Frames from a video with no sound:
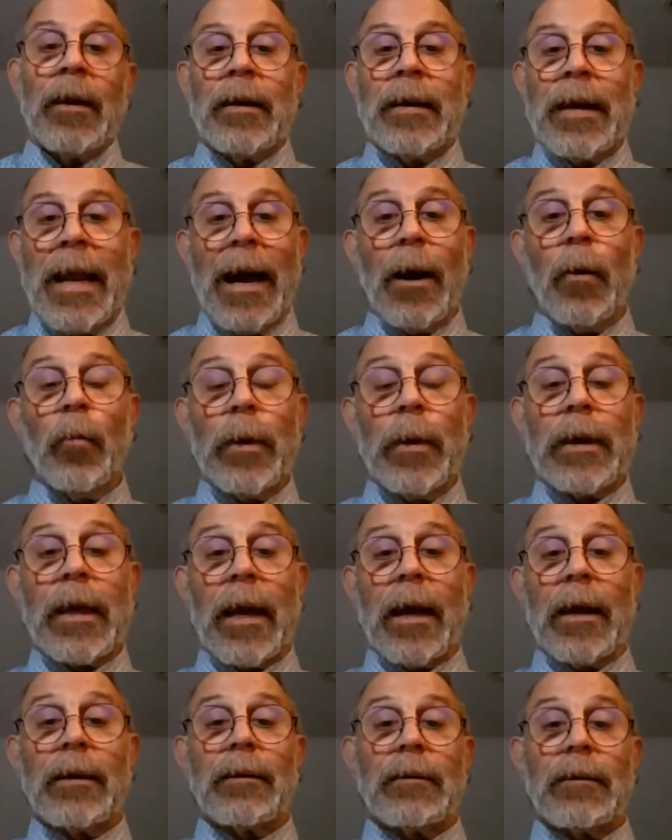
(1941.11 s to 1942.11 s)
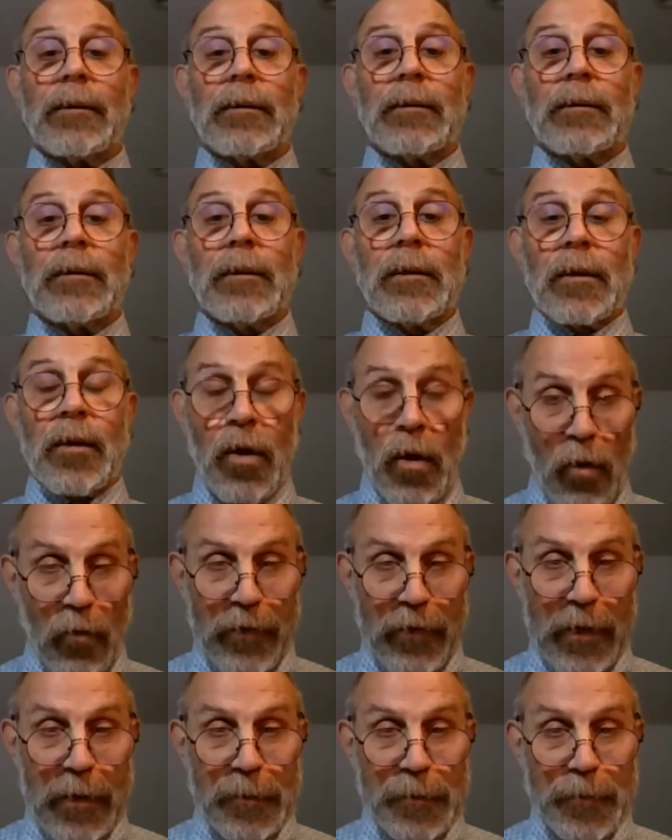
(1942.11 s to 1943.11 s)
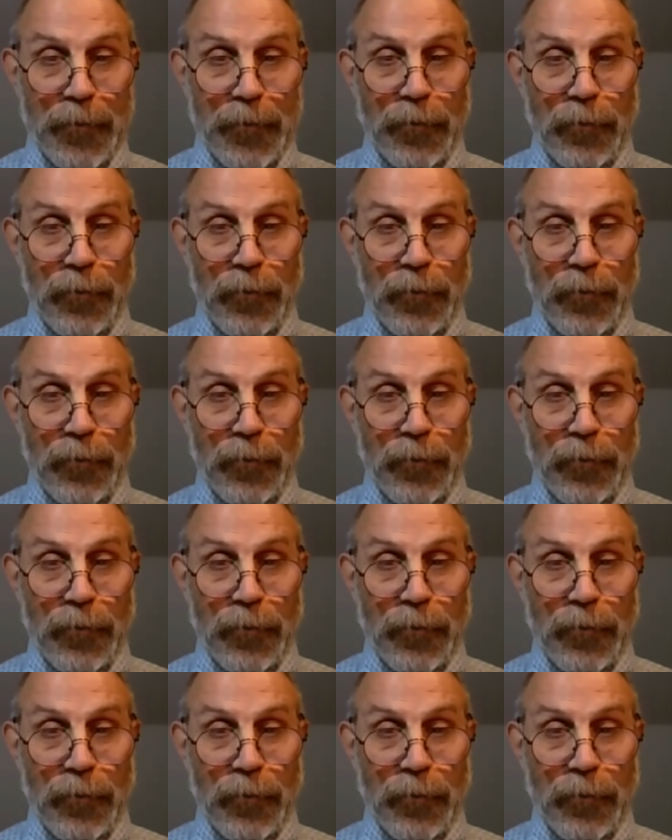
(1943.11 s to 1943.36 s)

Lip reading: Now we get COVID,